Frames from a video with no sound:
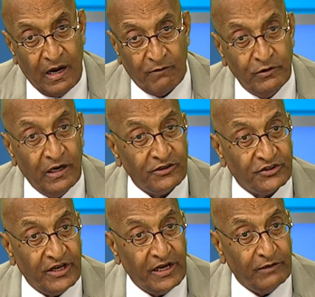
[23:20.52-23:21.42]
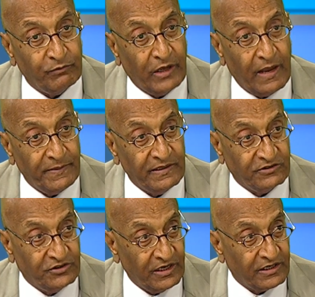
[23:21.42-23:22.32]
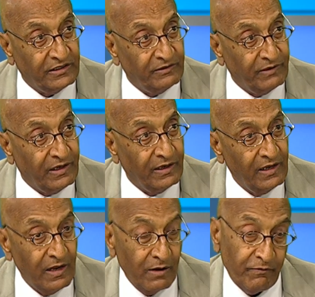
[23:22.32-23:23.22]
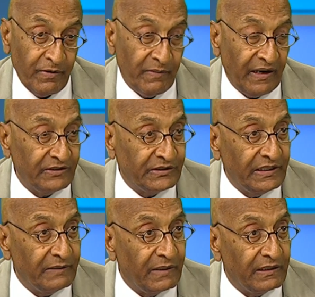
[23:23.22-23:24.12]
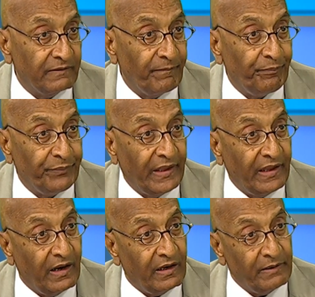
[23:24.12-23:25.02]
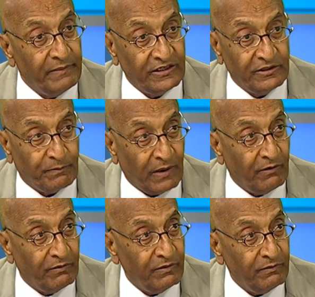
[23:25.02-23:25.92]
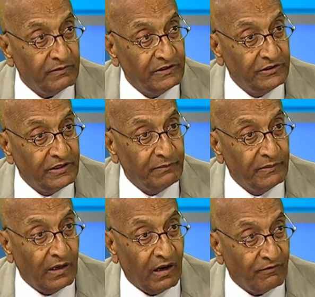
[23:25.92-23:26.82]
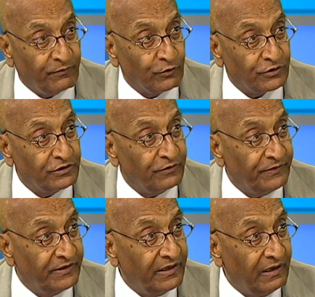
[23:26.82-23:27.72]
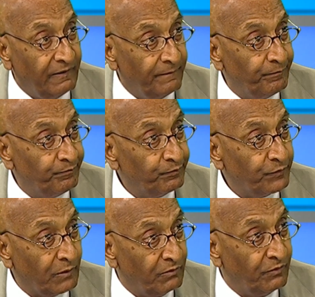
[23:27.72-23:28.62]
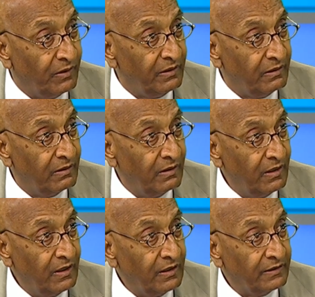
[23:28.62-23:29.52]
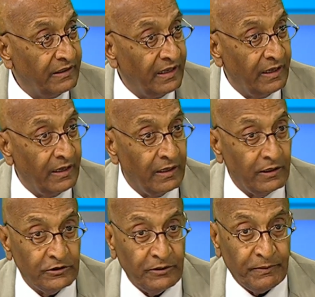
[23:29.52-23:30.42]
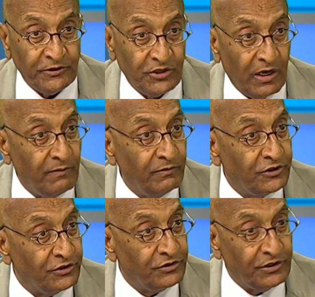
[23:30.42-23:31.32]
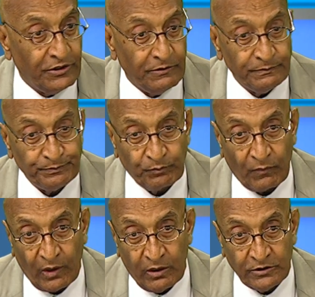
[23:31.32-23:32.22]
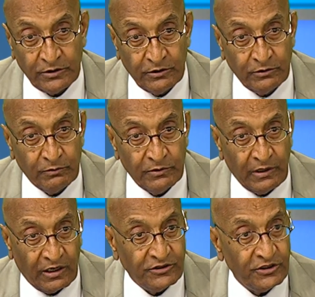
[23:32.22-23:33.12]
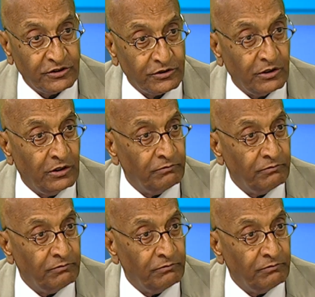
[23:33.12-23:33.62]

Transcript: I would not say it would happen exactly the way we might think, but they are a major power within the armed forces of India, number one. The Punjab, which is the largest